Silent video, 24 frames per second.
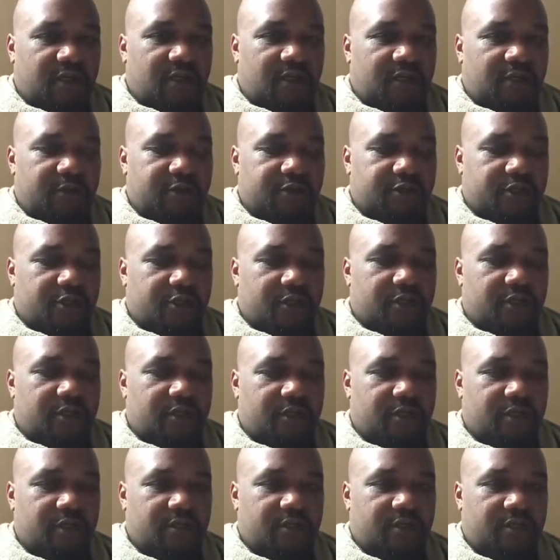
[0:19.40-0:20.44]
it was good,
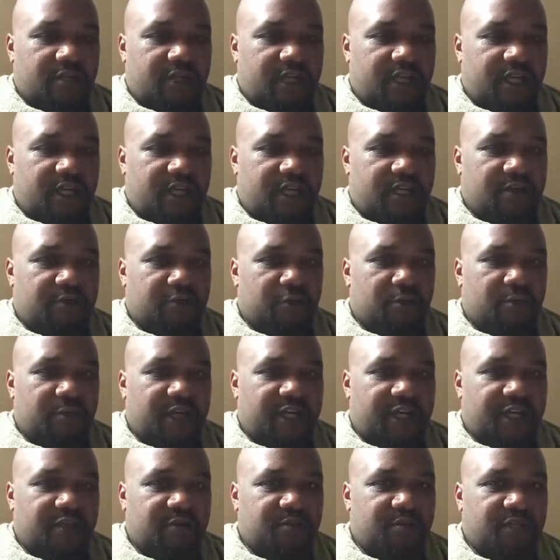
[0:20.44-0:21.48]
and it
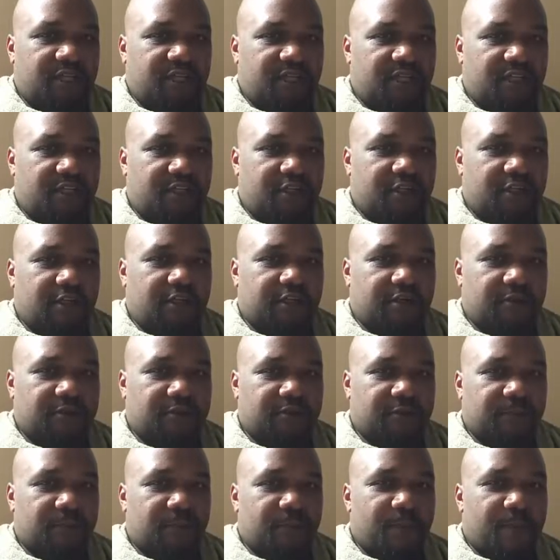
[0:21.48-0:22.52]
reminded me
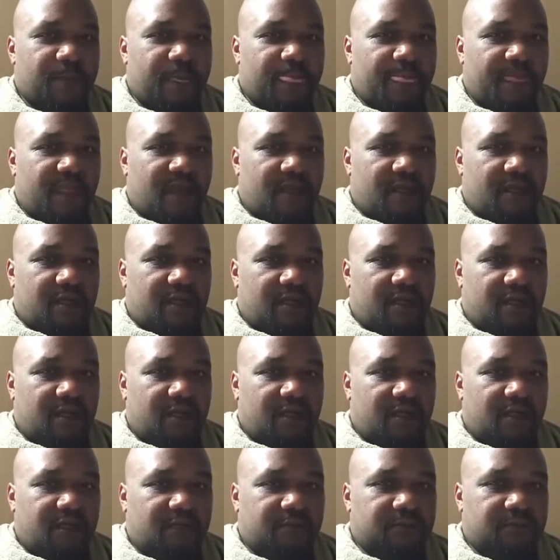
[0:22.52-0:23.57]
of
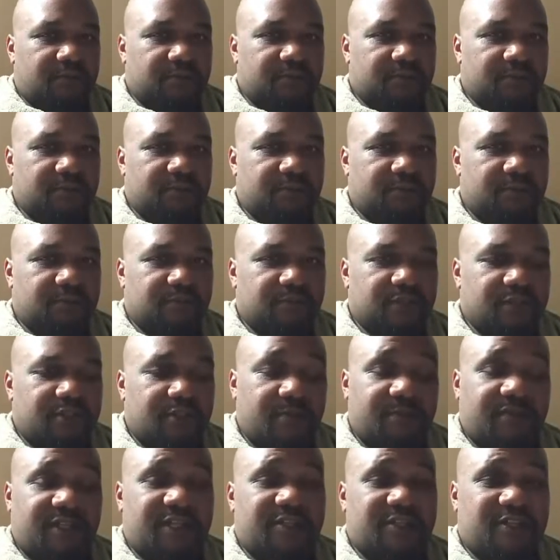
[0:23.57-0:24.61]

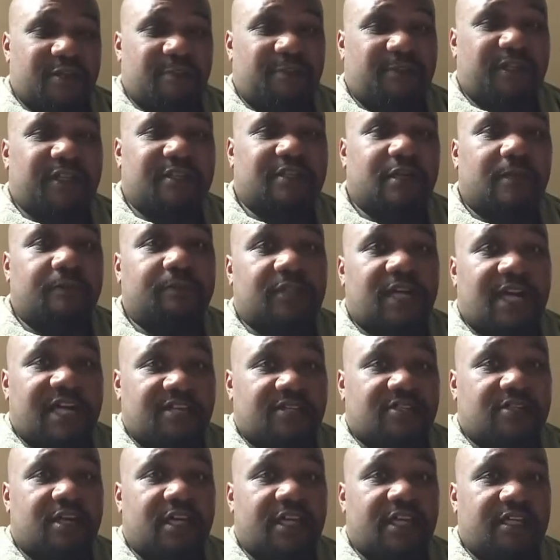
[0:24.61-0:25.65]
some things I picked up
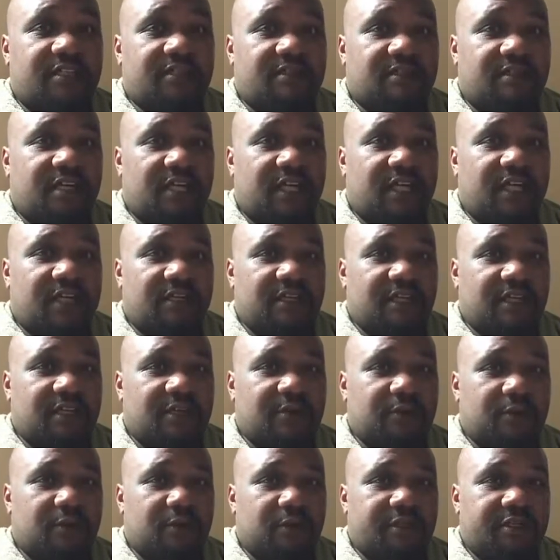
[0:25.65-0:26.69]
last night that
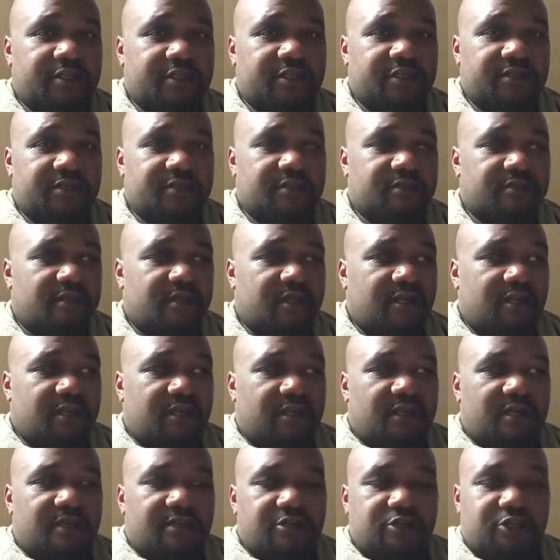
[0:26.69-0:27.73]
I wanted to
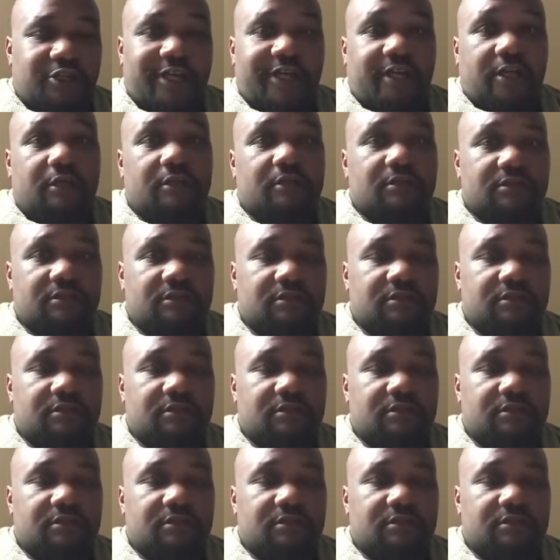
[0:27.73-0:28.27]
share.